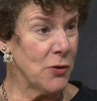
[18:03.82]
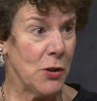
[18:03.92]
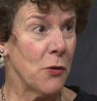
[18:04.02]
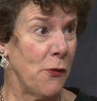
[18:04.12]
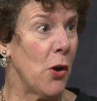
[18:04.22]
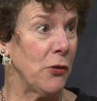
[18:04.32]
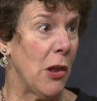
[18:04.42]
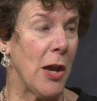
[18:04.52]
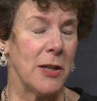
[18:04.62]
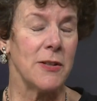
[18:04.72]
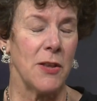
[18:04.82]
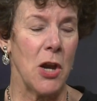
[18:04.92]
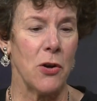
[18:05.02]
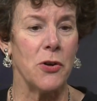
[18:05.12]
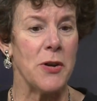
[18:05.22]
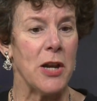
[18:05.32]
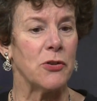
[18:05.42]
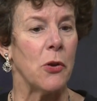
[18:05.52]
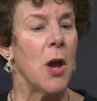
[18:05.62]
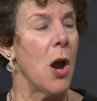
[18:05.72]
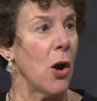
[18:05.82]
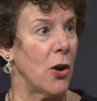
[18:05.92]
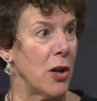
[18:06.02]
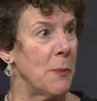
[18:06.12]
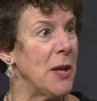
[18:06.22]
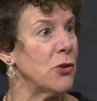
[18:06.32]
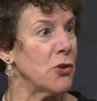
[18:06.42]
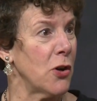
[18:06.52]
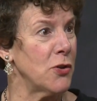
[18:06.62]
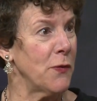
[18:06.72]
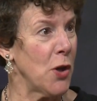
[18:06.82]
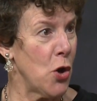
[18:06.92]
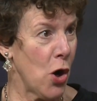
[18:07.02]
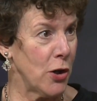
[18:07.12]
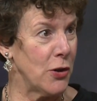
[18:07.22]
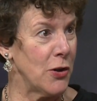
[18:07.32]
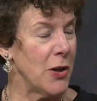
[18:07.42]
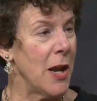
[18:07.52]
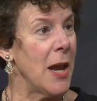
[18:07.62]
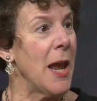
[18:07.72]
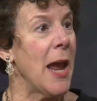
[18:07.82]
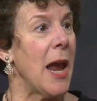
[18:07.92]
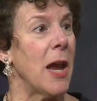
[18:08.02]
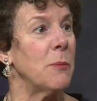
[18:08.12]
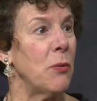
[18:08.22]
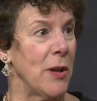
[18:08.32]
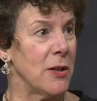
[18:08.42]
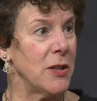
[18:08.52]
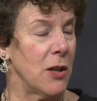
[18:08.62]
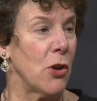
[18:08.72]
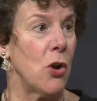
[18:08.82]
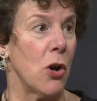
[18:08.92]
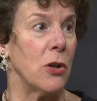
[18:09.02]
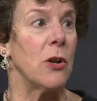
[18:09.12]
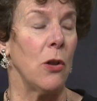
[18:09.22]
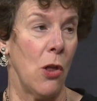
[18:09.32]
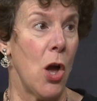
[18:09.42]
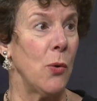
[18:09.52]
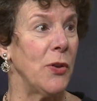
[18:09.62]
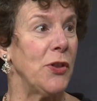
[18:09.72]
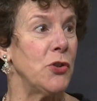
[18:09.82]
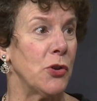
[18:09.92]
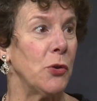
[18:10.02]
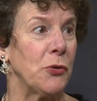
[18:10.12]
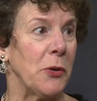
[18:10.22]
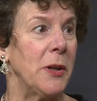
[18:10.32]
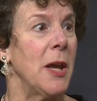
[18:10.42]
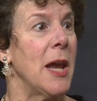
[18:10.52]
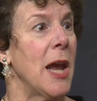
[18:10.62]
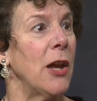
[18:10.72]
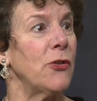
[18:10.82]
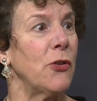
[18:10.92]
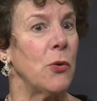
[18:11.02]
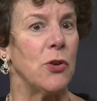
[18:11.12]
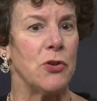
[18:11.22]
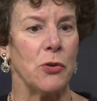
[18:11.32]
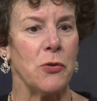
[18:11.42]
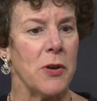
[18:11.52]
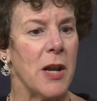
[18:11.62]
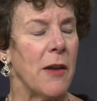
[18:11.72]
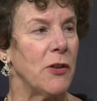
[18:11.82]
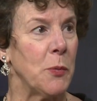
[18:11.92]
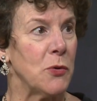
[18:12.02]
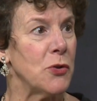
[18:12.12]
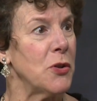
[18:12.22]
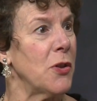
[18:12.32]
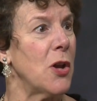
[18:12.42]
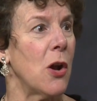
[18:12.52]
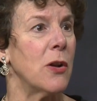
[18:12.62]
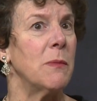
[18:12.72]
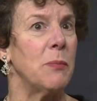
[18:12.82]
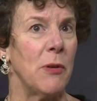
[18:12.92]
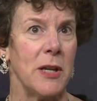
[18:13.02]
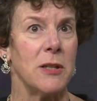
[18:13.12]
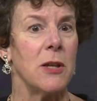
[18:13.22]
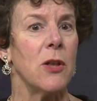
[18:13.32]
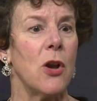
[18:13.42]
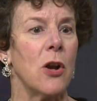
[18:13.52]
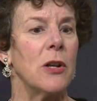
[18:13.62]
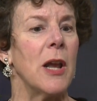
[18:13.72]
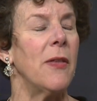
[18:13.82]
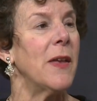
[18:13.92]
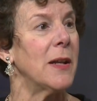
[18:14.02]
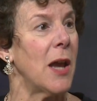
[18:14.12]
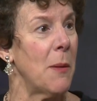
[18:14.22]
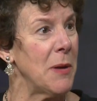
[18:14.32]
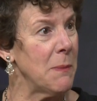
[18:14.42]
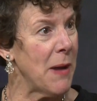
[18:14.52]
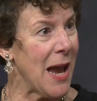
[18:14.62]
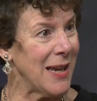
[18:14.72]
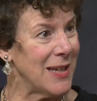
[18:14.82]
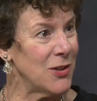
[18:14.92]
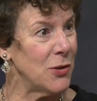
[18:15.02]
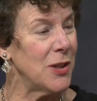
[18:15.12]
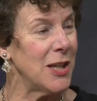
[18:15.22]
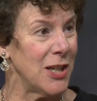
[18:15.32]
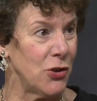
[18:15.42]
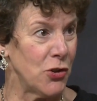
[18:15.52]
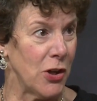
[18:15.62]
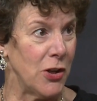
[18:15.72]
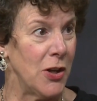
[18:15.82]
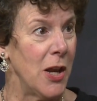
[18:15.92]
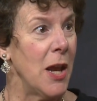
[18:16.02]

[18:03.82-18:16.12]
Cedar Falls Lions and the R International are going to be in charge of the garden and planting the garden along with the children. And so the children are going to have exposure to the garden, planting the garden, and then coming back into the kitchen